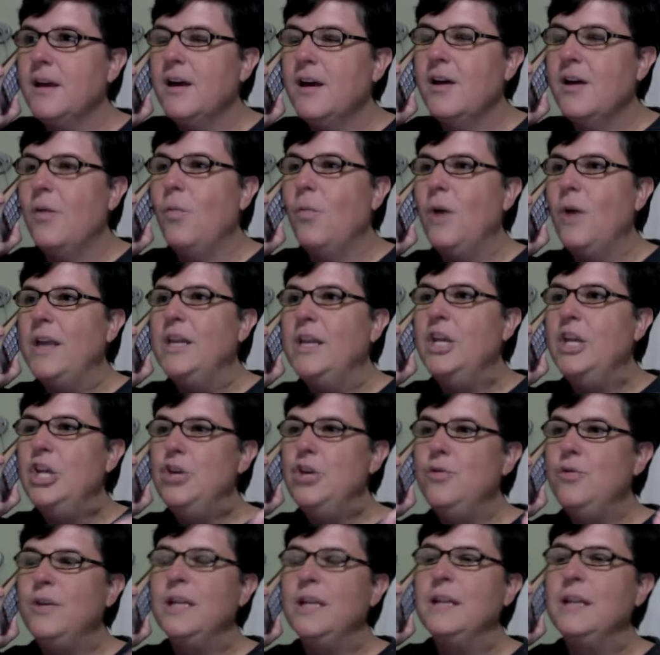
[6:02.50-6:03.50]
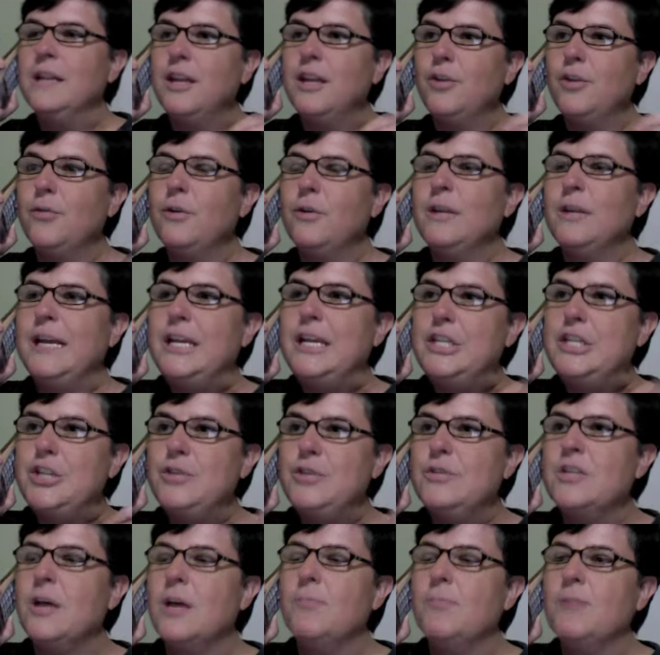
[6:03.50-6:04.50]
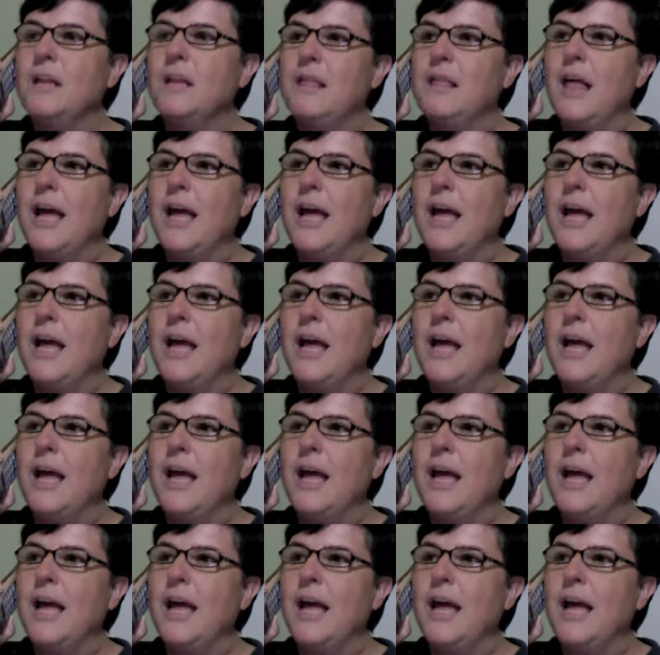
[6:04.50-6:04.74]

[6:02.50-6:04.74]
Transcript: when you could literally do something